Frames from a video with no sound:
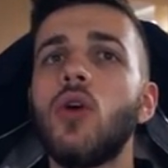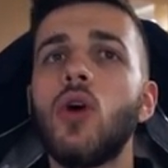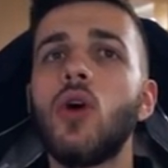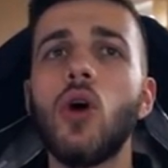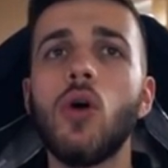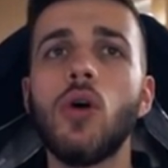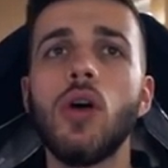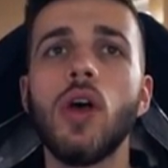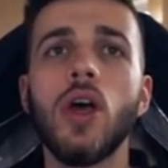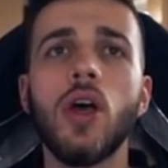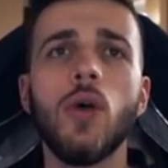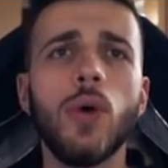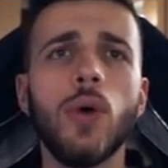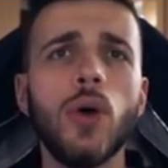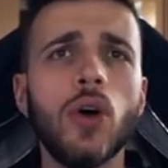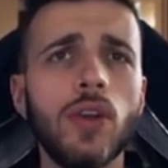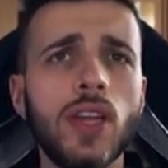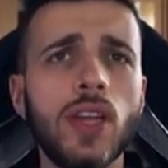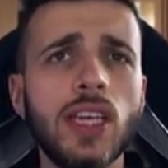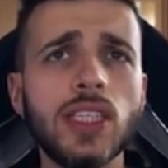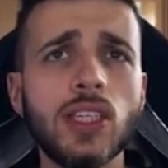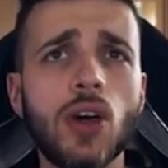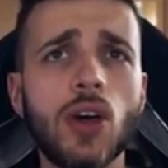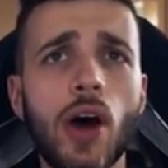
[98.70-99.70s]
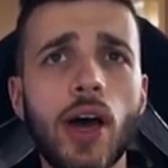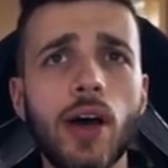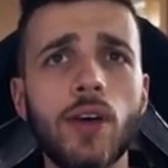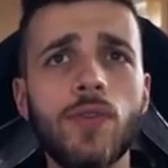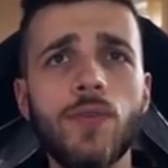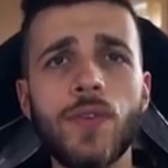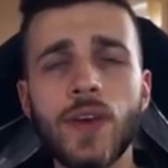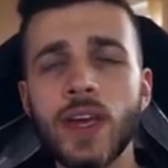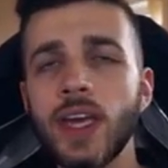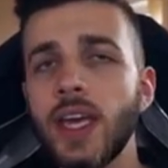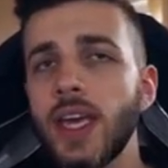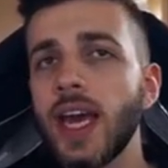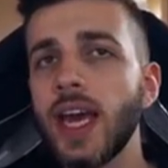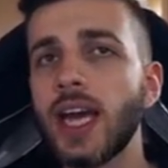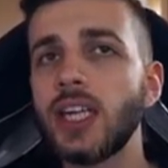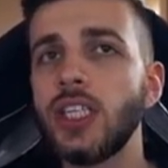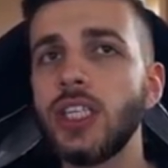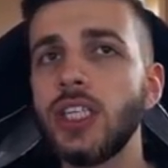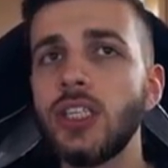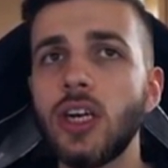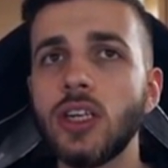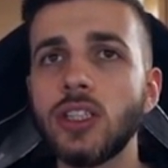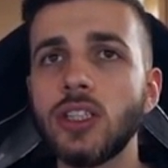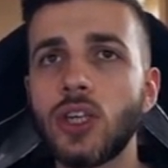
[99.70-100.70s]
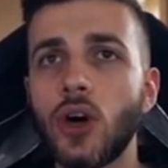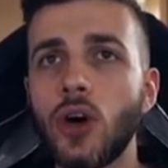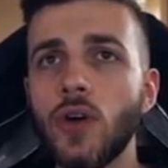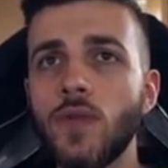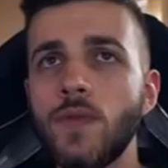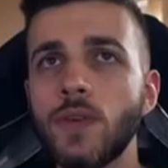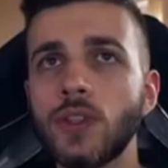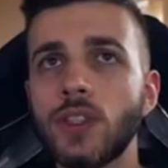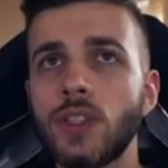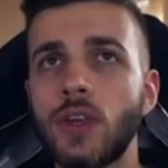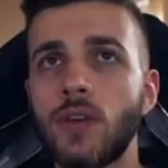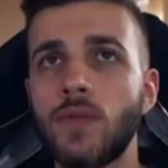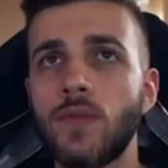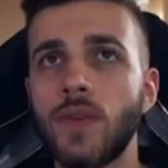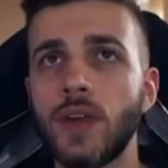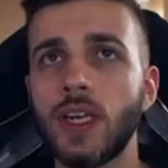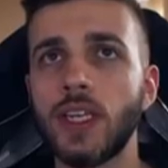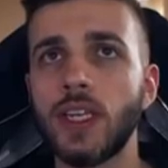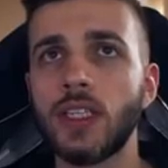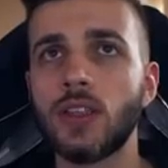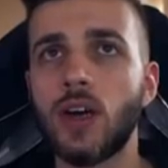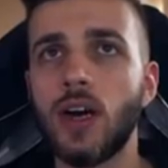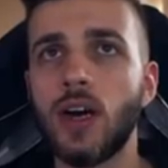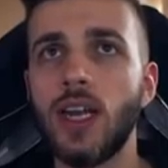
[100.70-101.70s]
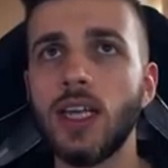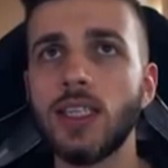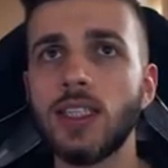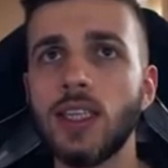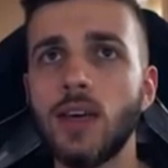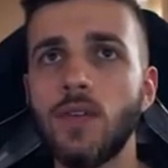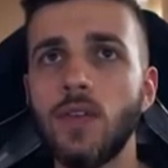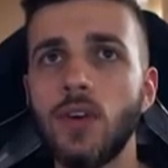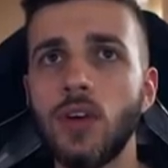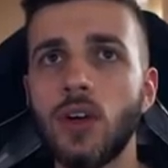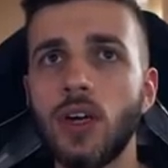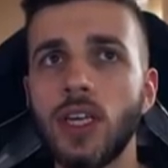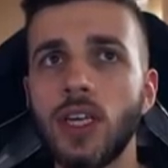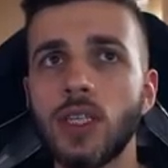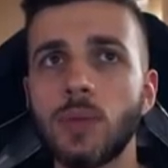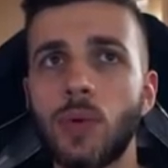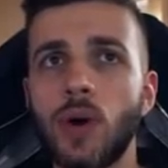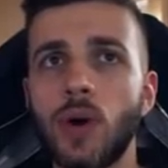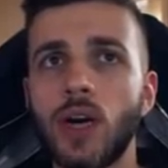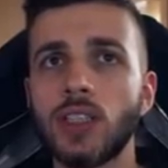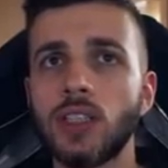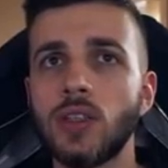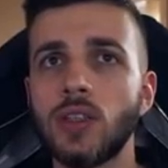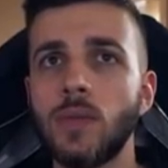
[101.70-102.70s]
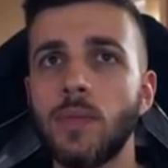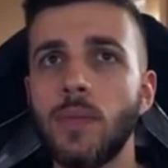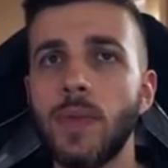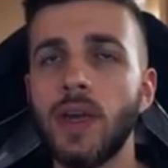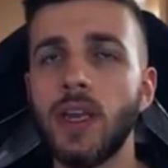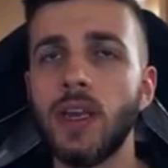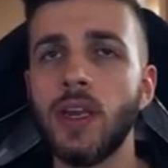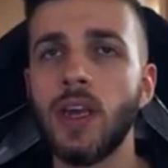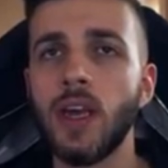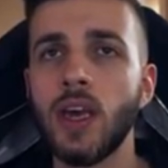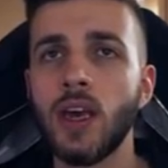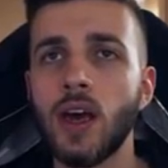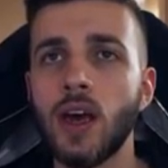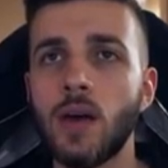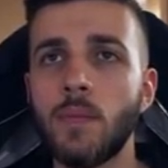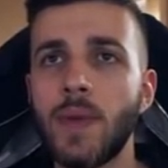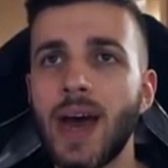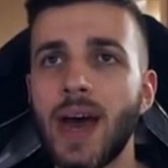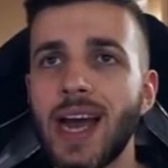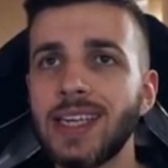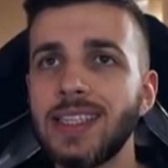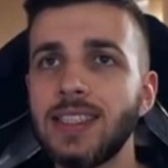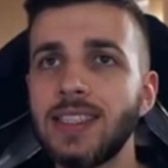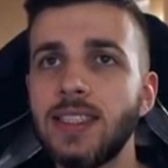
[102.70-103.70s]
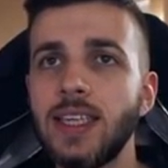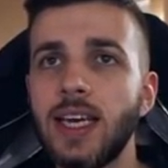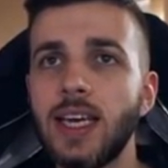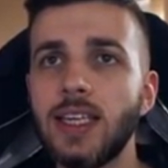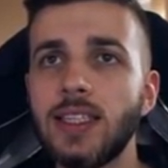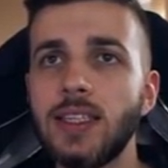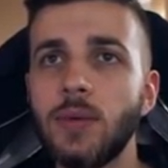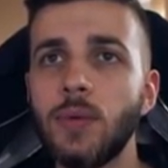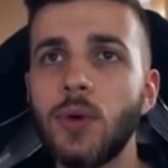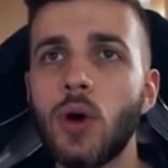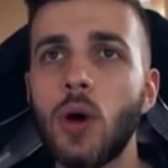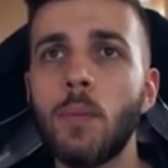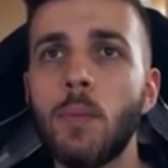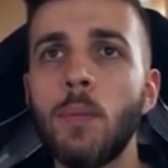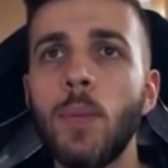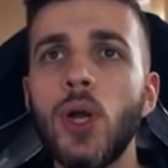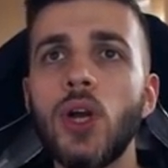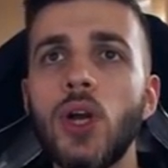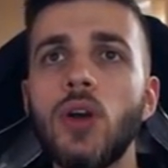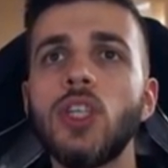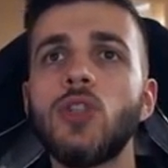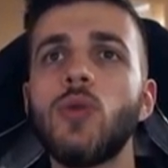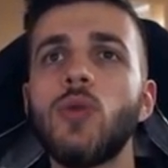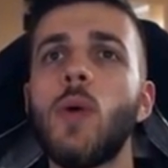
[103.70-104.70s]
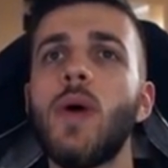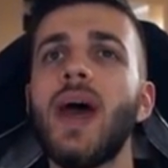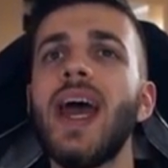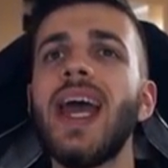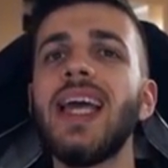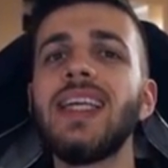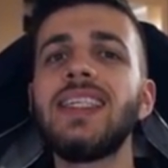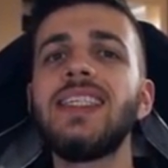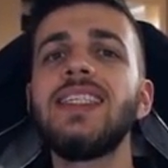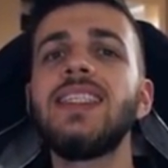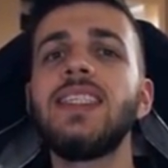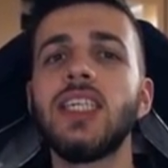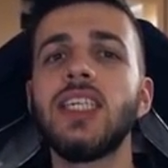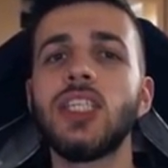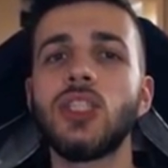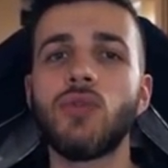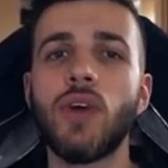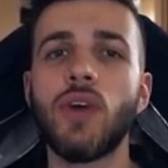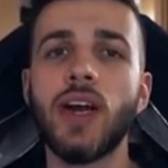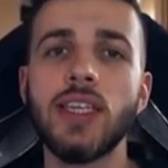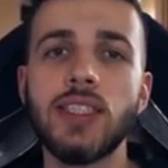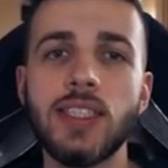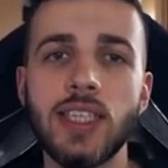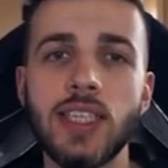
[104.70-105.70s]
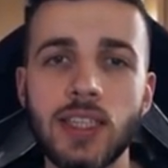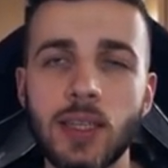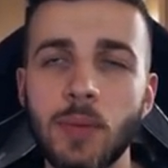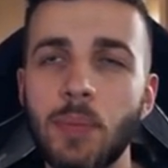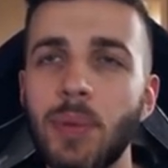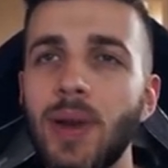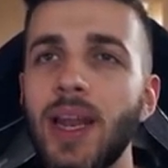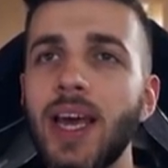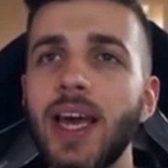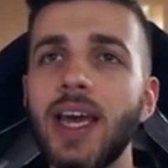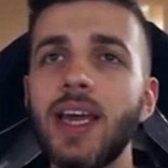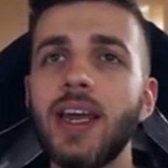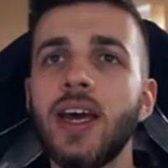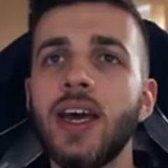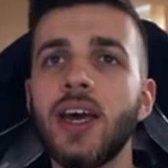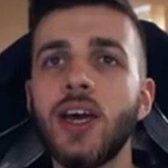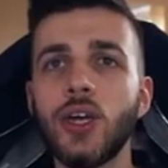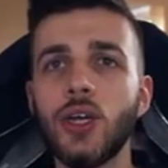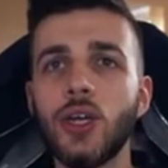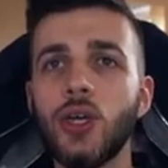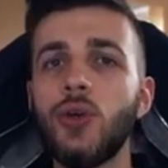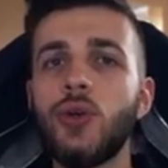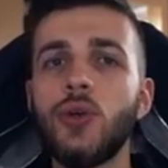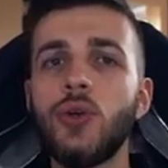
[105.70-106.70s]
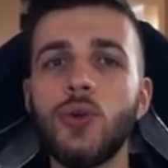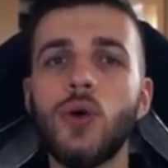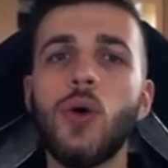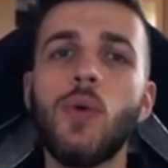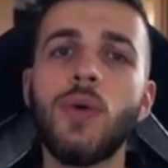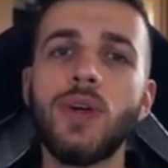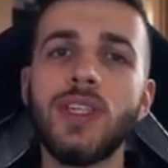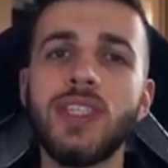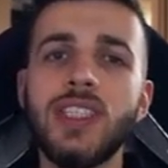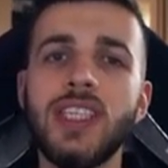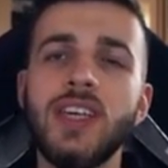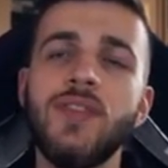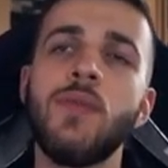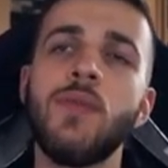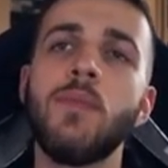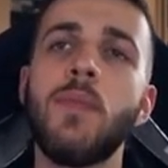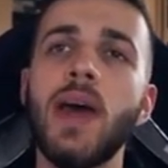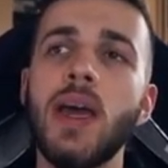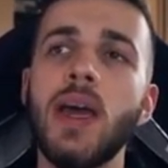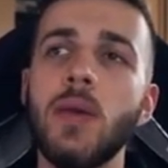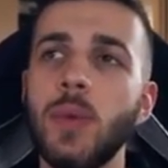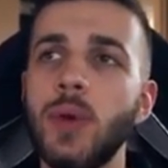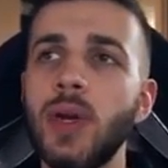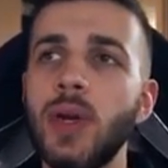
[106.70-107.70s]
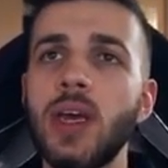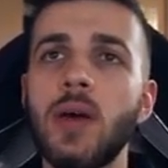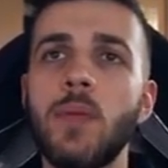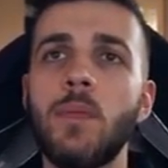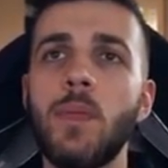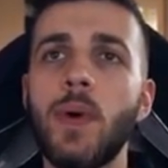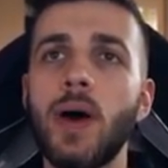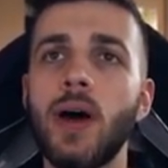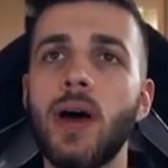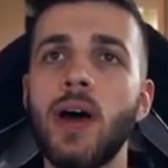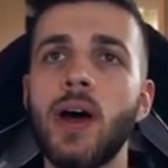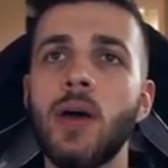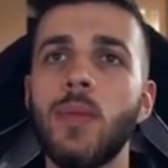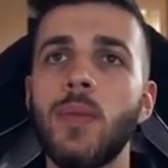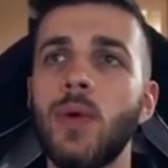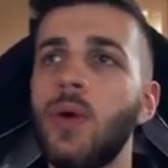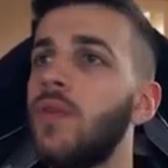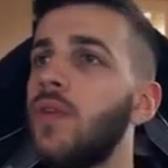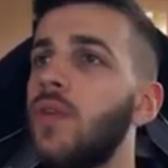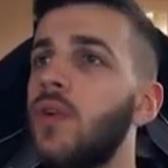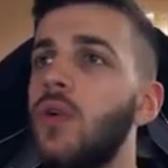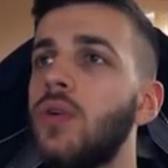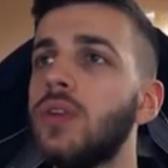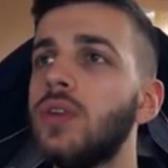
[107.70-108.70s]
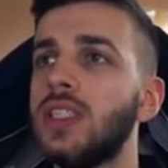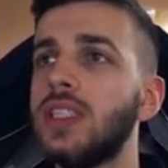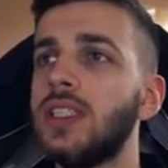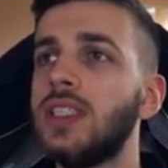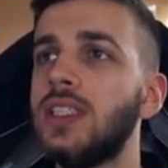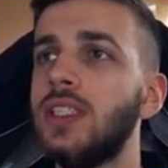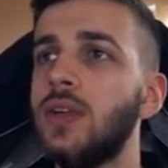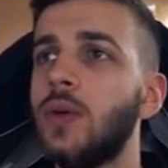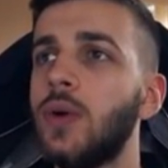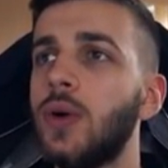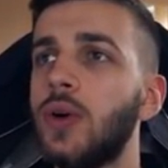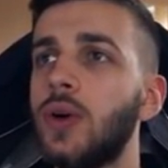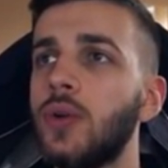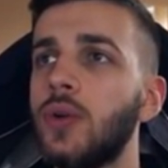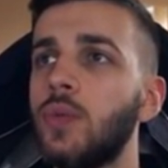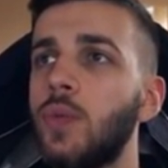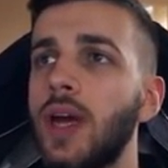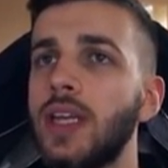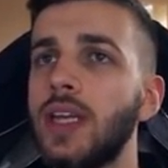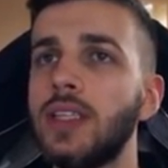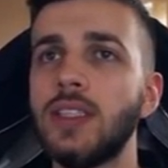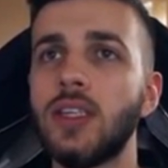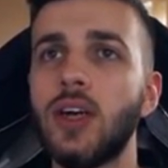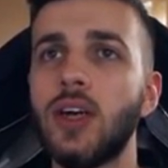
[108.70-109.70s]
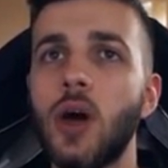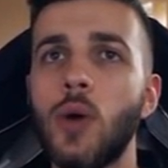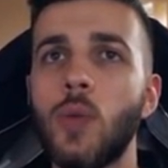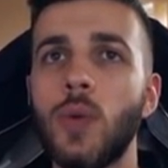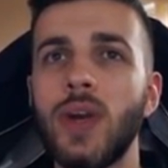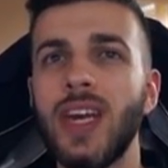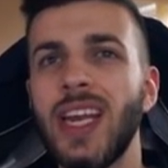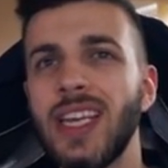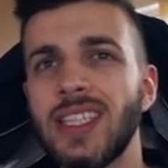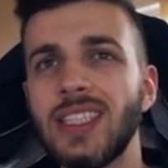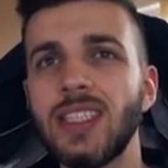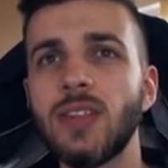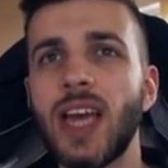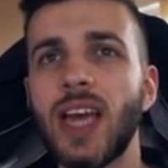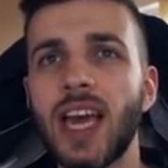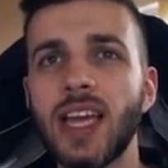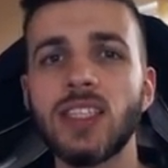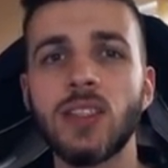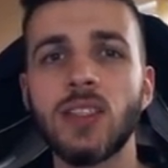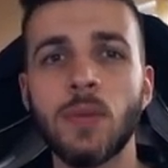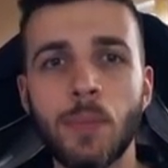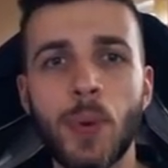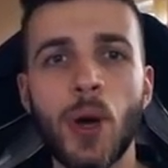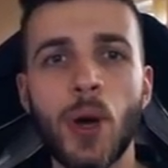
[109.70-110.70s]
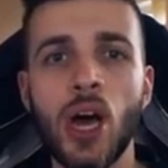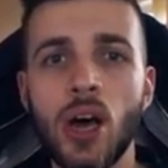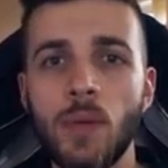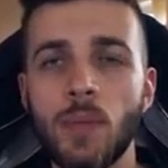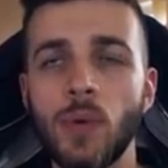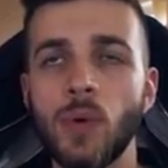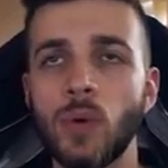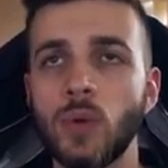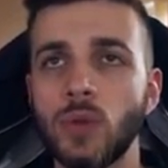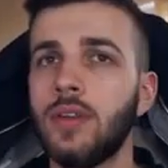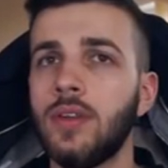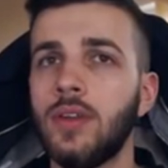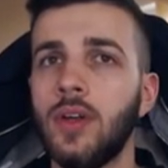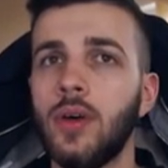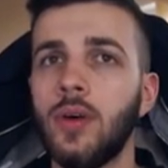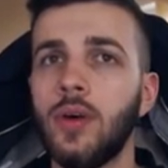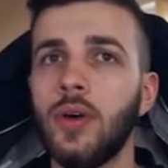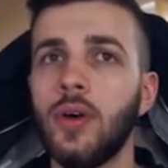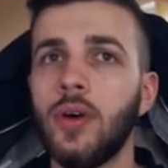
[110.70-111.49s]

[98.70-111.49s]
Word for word: we got we got this guy. I think he actually does go for something, this guy. Let's have a look at his price. So min and max six. Then we've got Müller as well, eighty-six rated. The player you do not want to see from Bayern Munich, but um, of course it's still a good way to go. We need to get some purples. No